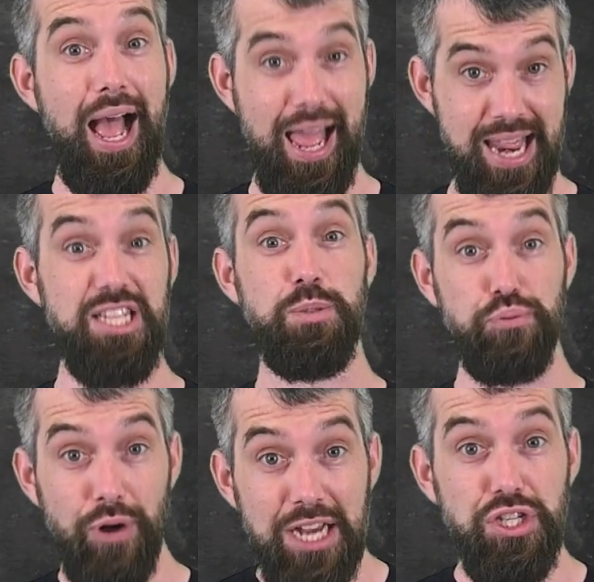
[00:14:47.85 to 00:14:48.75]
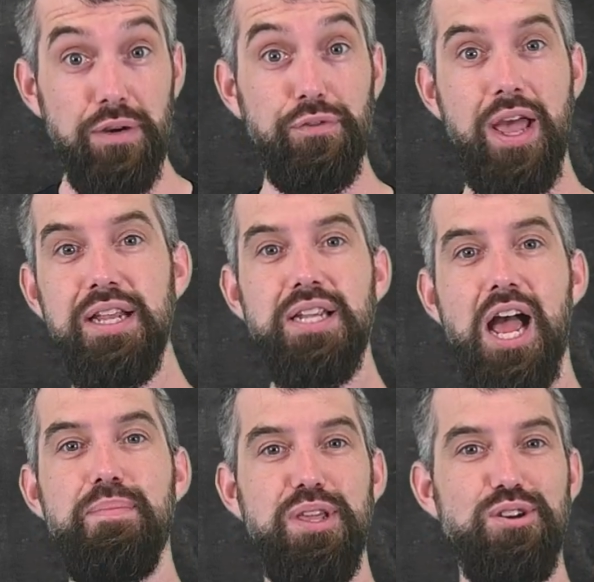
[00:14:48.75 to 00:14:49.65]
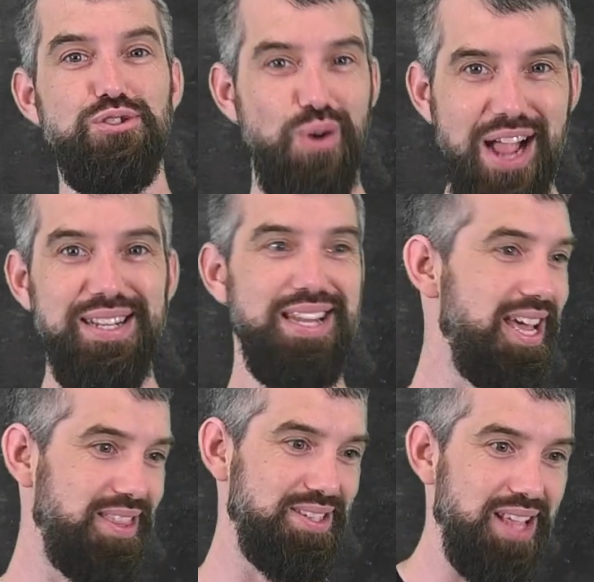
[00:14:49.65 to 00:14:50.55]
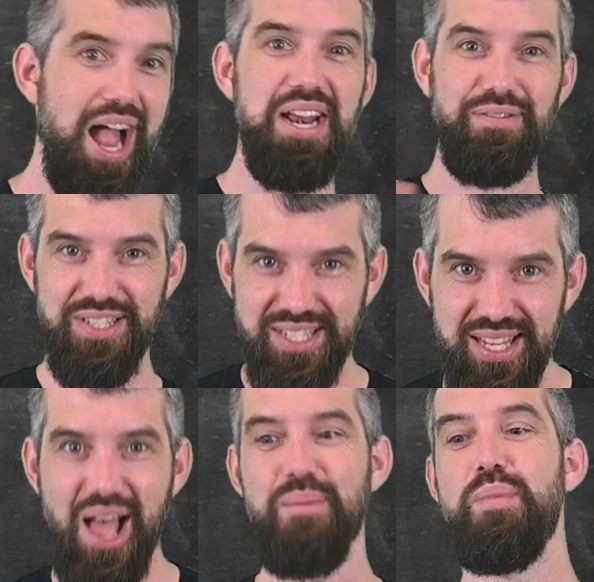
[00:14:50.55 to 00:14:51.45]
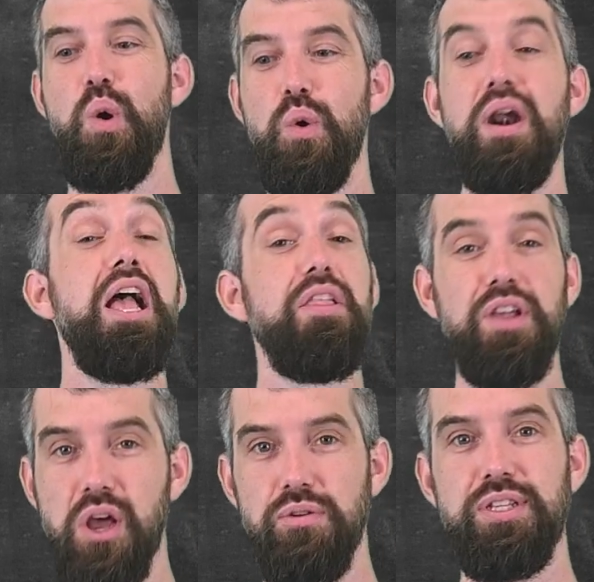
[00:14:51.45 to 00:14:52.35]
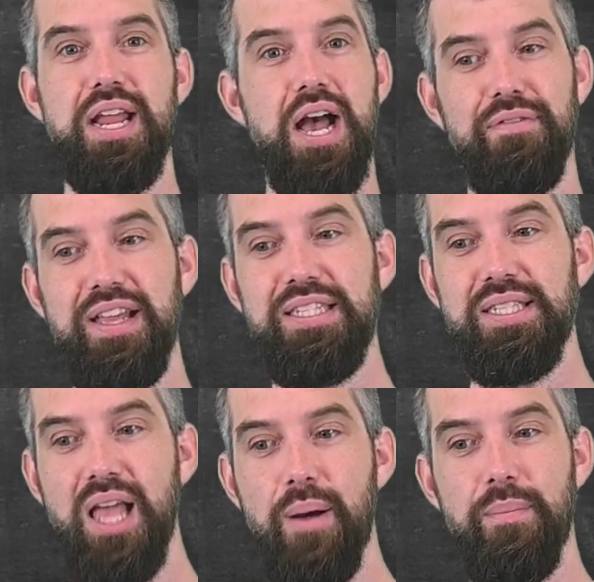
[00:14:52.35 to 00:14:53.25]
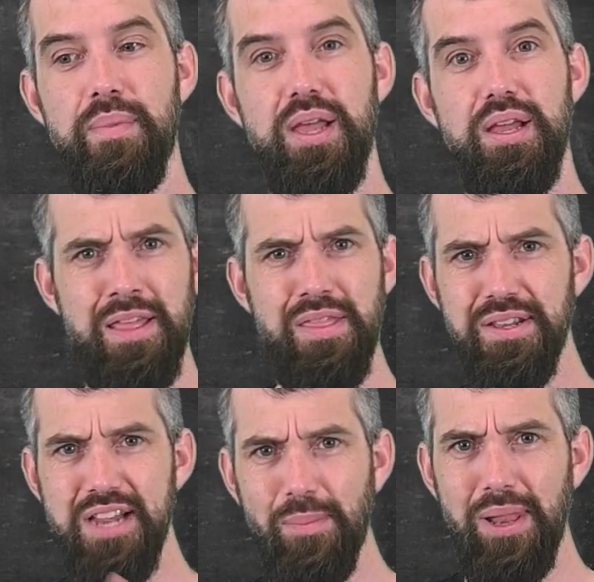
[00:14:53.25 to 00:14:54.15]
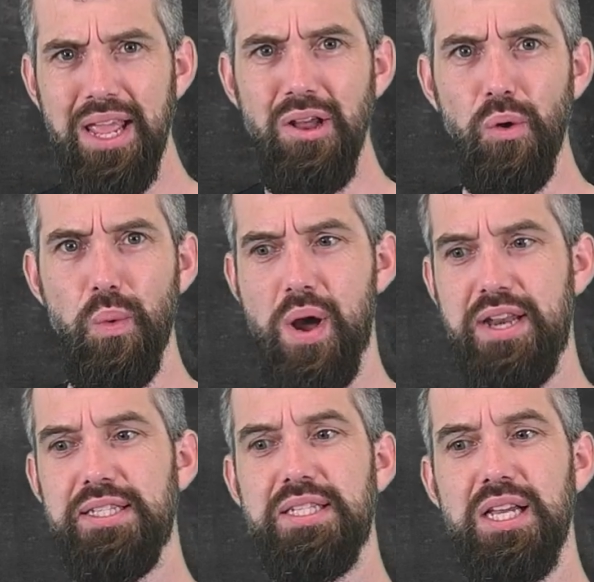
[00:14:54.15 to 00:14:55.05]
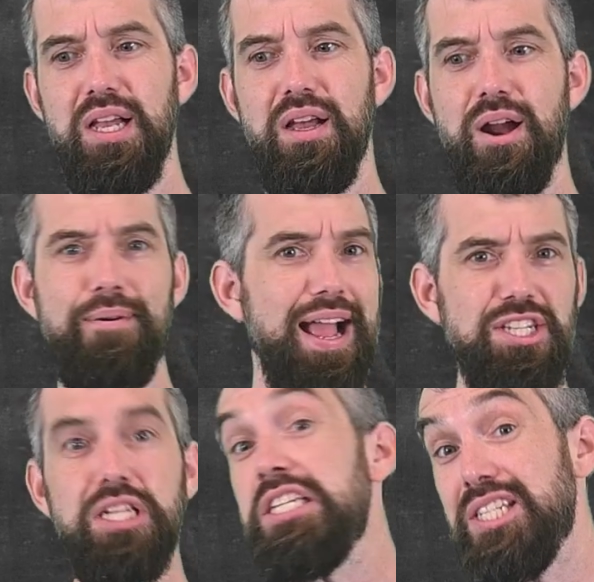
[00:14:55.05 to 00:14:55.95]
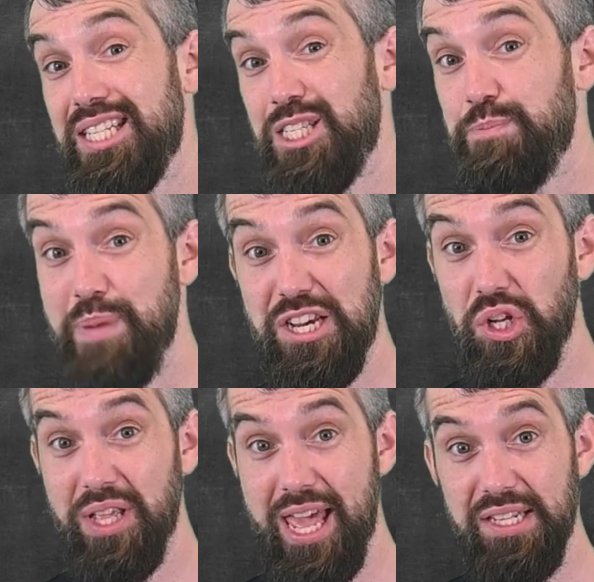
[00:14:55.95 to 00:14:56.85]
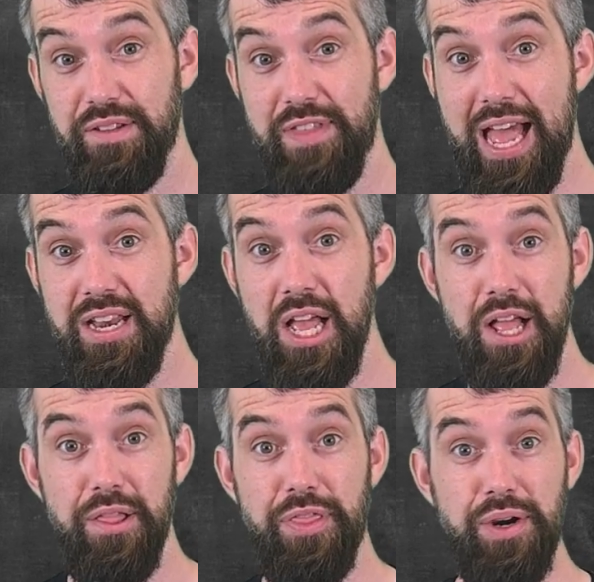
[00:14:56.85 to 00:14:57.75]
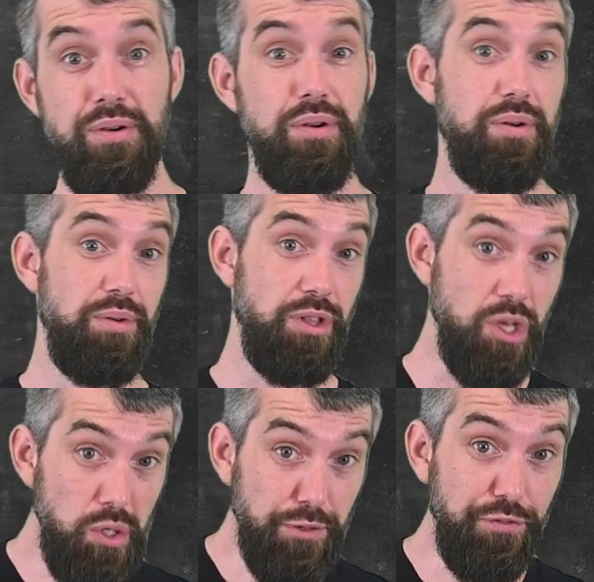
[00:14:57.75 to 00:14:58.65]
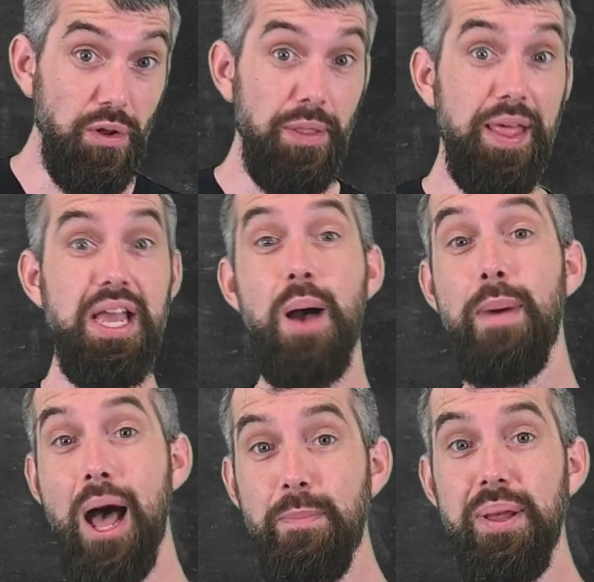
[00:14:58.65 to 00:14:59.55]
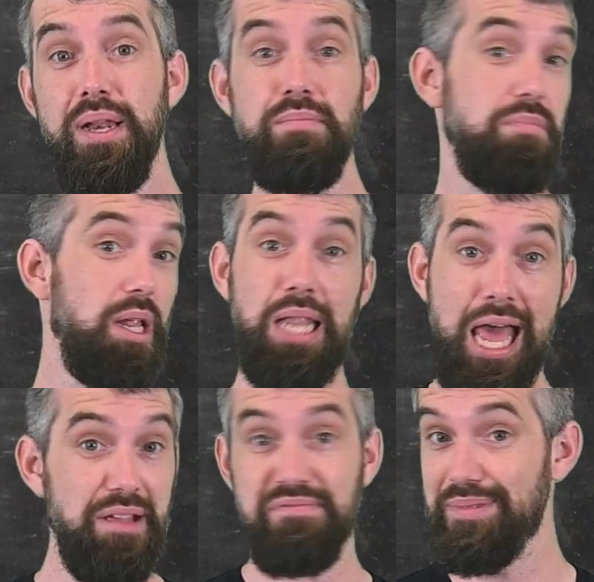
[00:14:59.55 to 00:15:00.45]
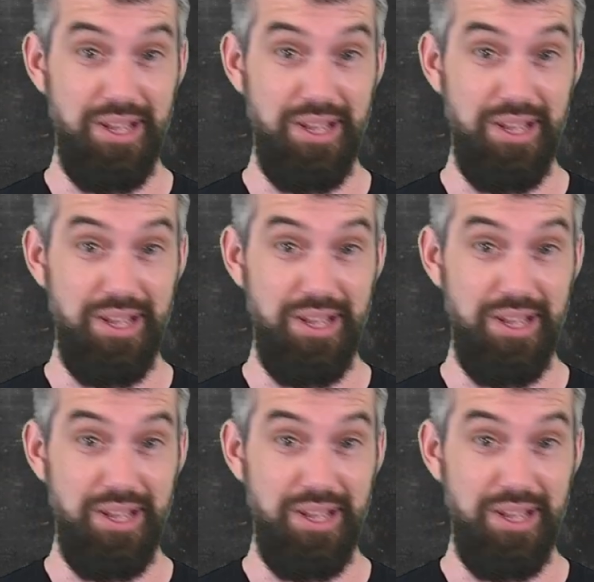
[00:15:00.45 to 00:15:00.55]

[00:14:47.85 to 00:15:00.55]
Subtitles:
an expression for any time that you're trying to take the sine of a sum or the cosine of a sum. And then the double angle ones are actually just a special case of that. They're useful and they come up in a lot of